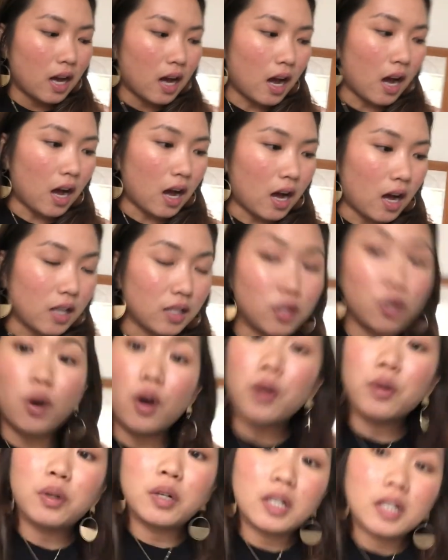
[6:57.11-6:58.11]
Uh, so
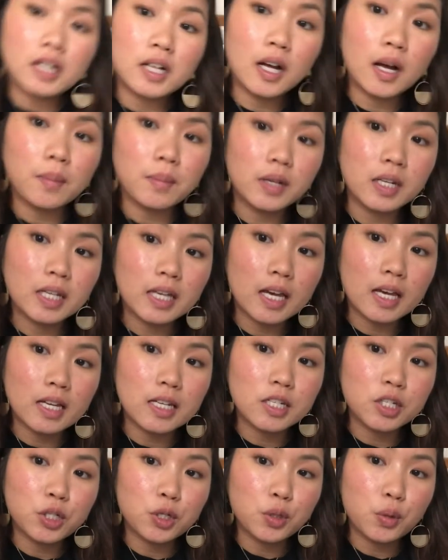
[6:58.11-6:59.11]
I'm gonna get
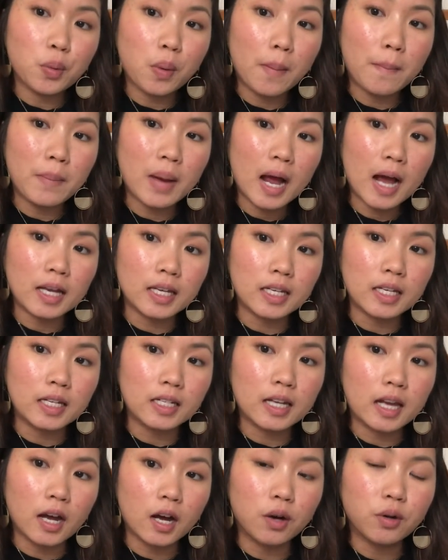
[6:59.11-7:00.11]
into packing
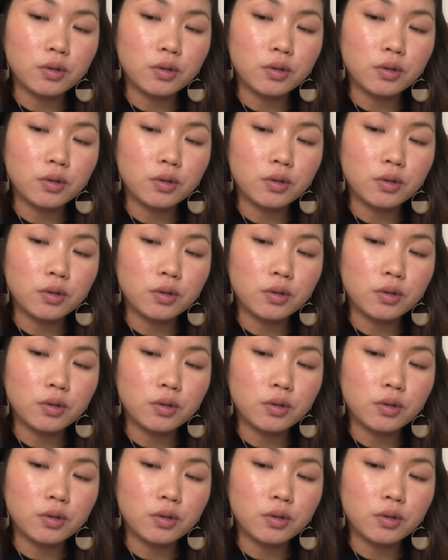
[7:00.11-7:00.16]
now.